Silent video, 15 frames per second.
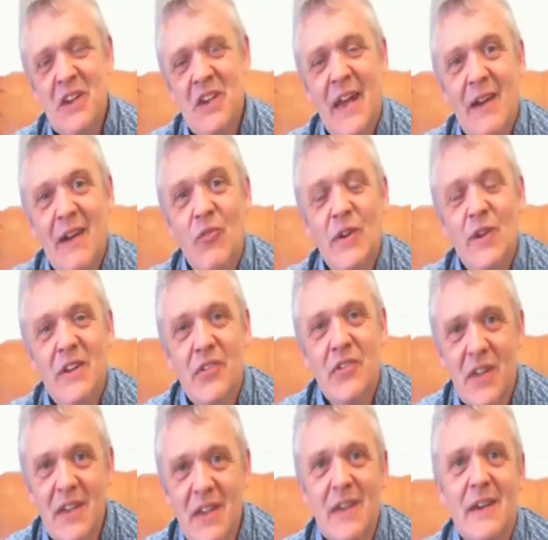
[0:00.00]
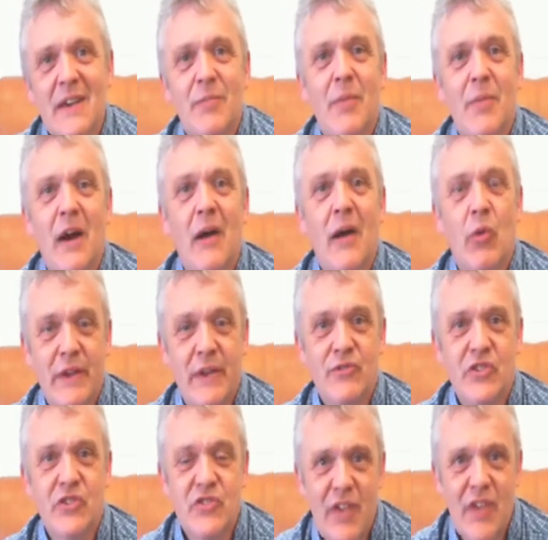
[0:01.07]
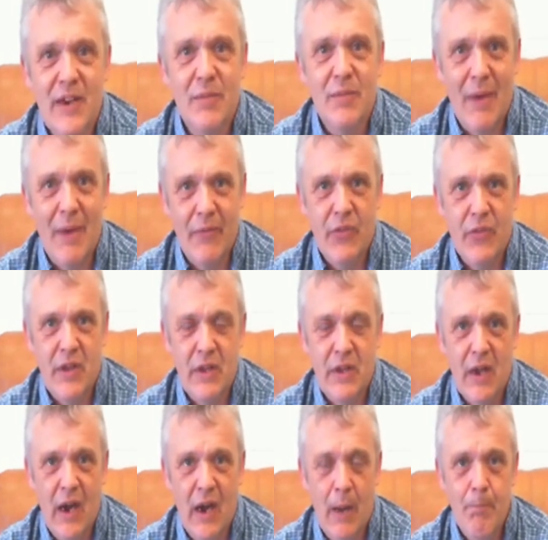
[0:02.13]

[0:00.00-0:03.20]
Now, when you're thinking about what I've just said about the